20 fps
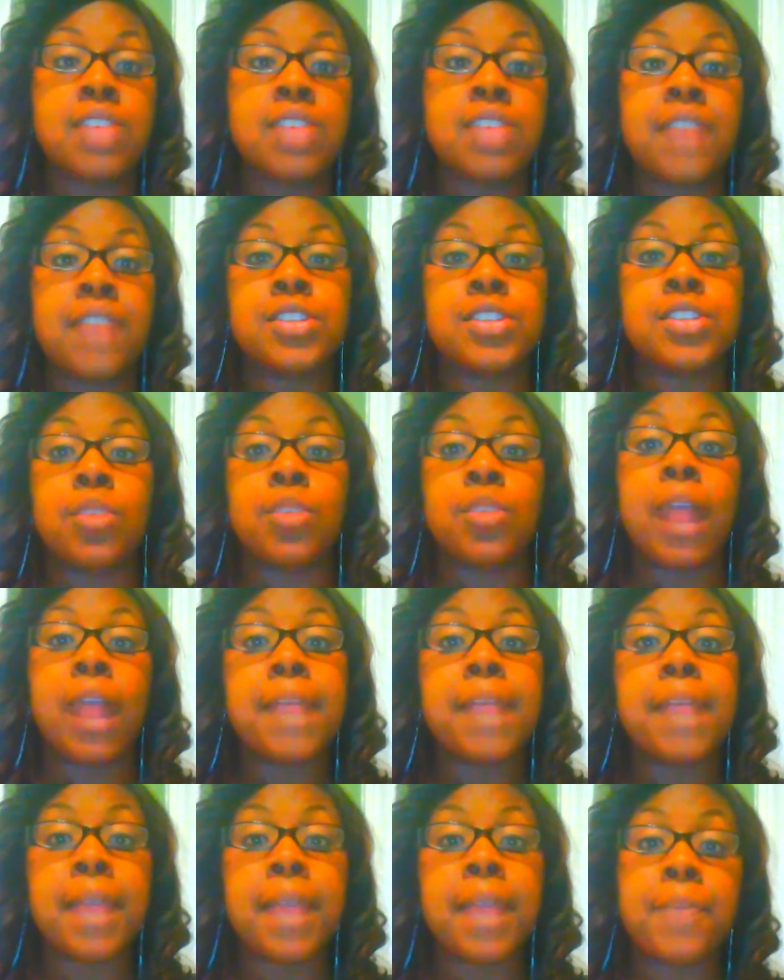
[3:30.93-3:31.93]
having to
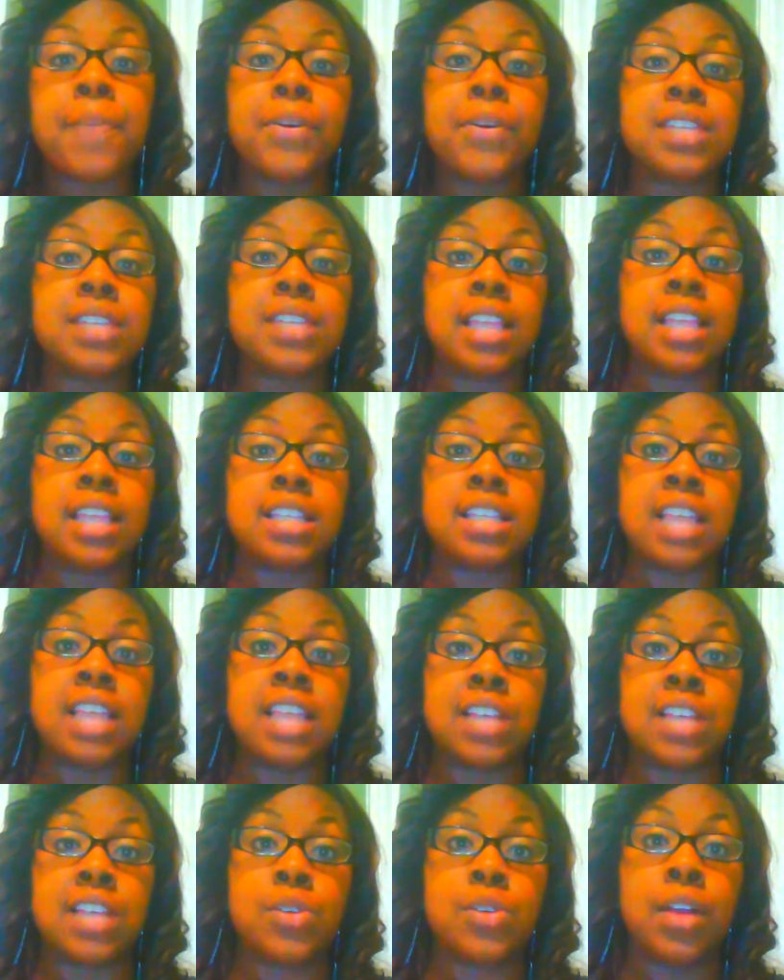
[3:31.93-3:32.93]
write papers and things of
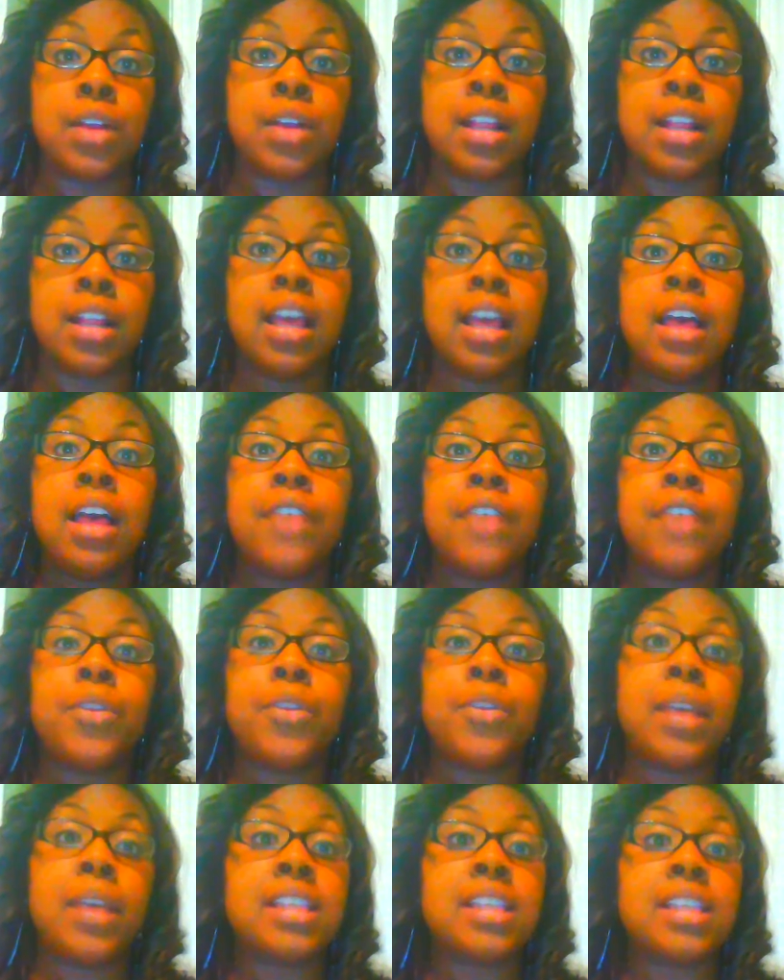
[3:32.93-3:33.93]
that sort,
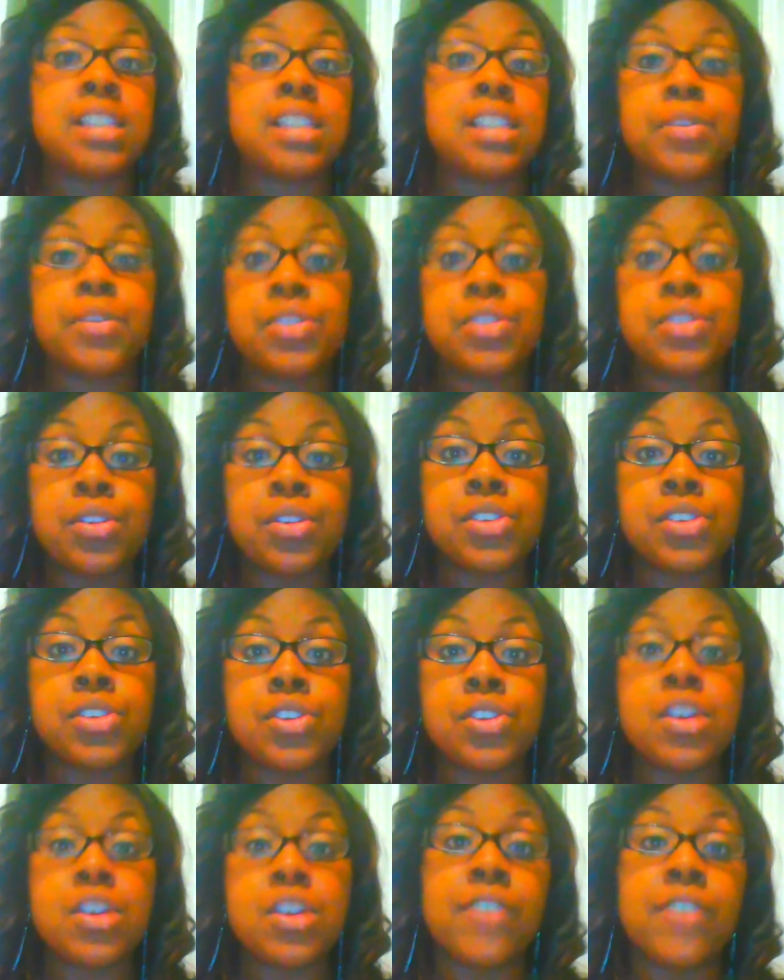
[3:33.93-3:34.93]
the way that some of the
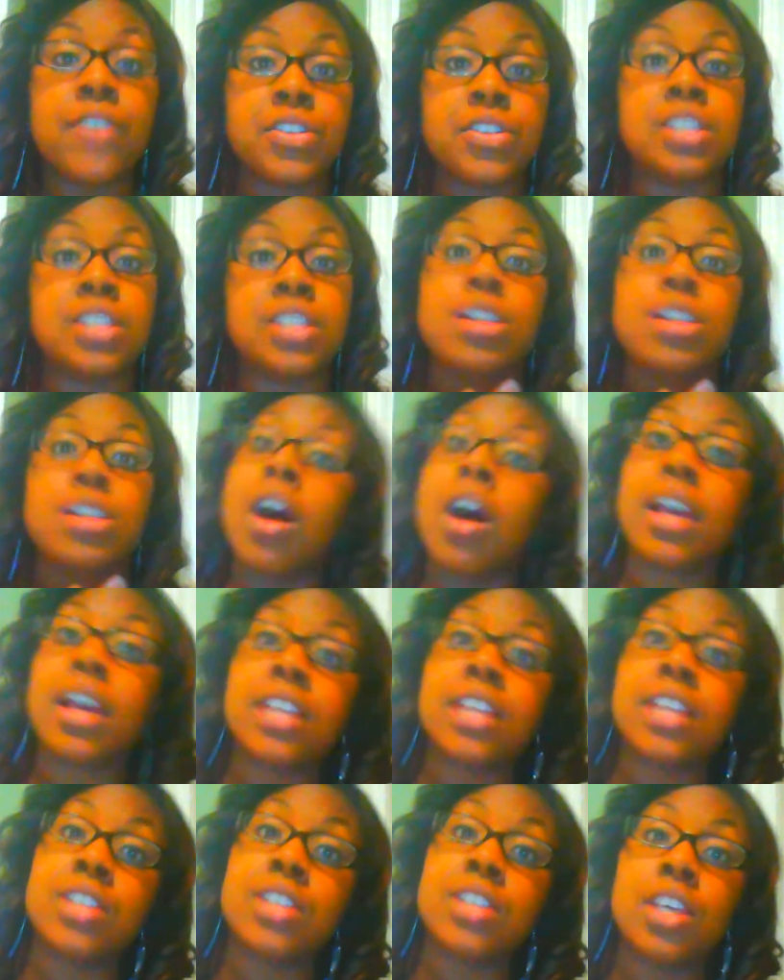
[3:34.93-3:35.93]
students are doing versus
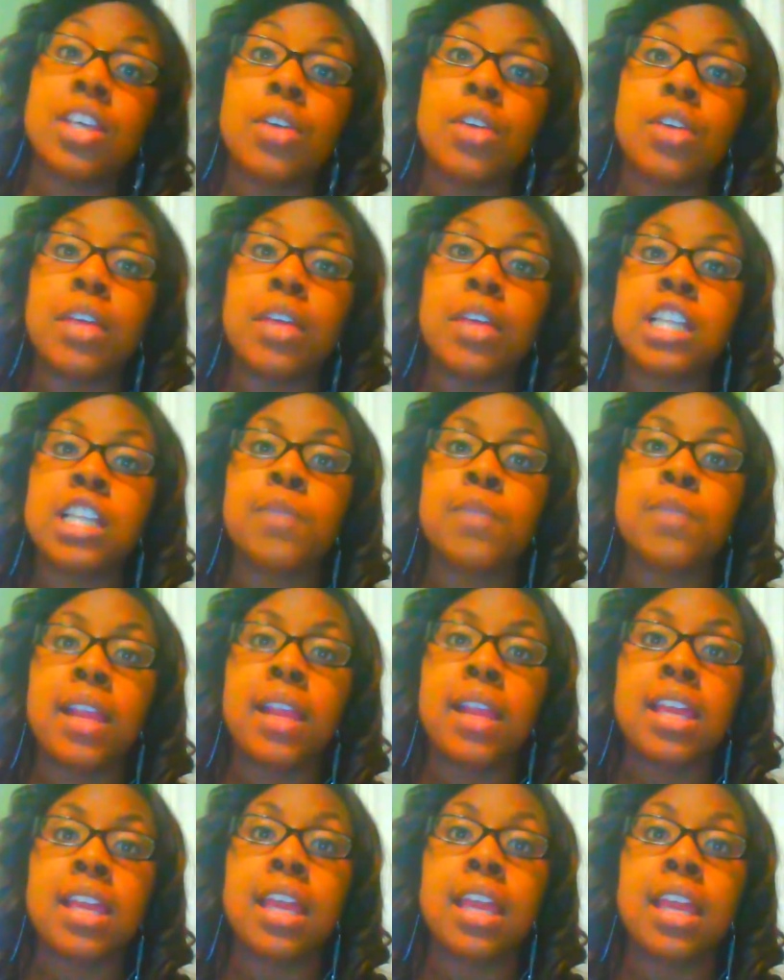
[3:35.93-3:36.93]
talking to you and
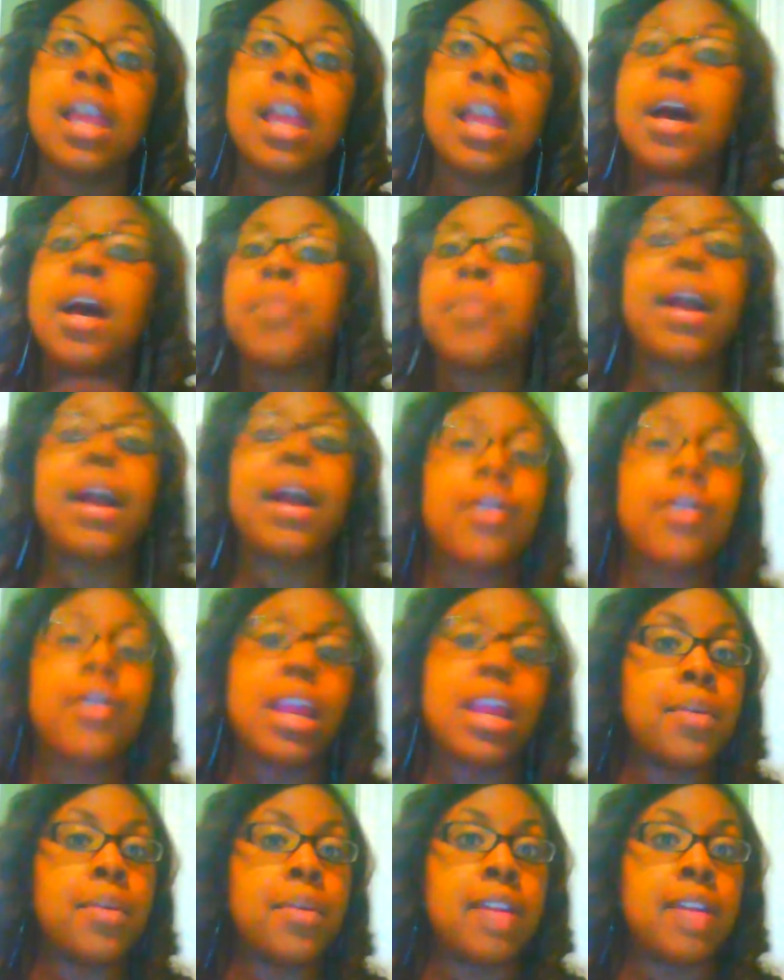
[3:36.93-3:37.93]
explaining it, my
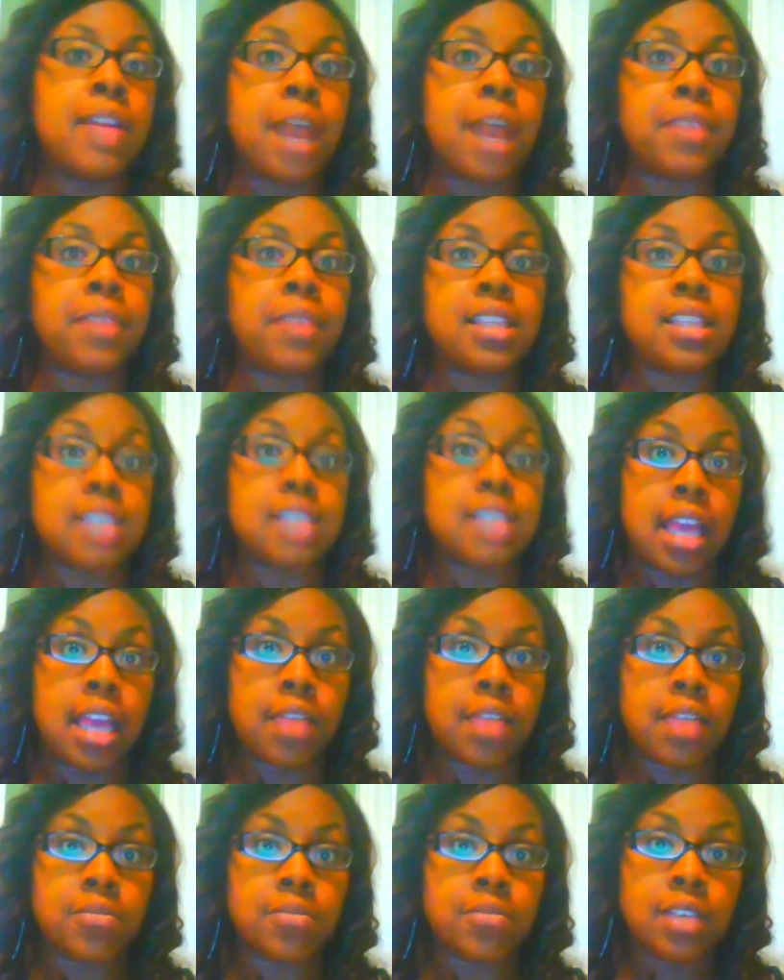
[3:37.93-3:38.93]
grade would not be the
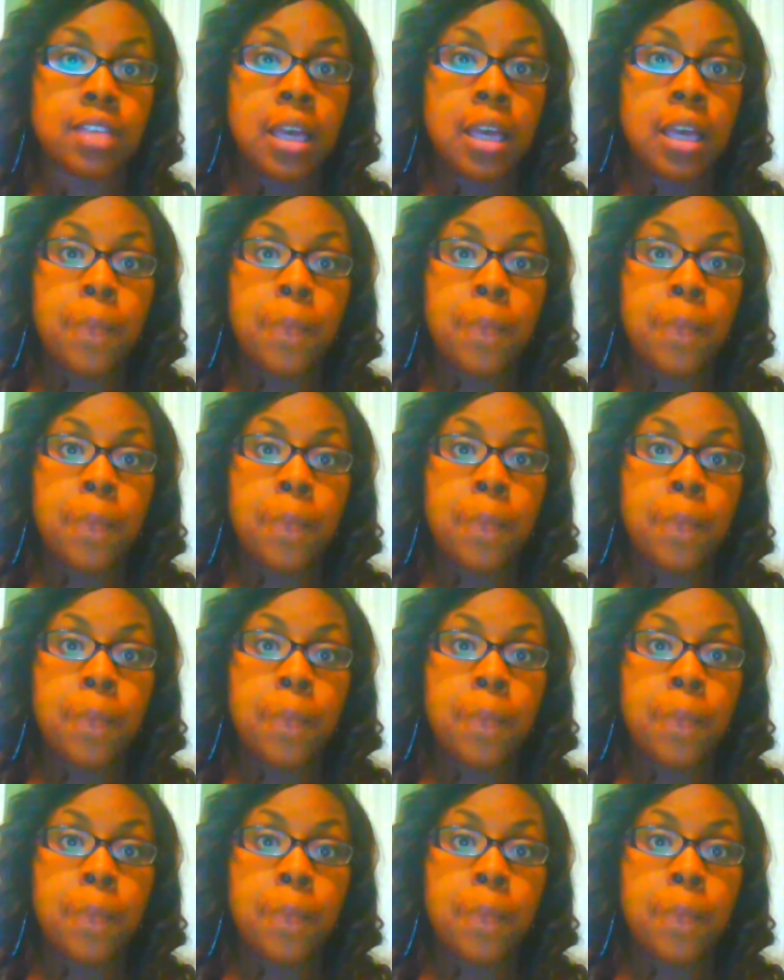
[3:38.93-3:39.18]
same.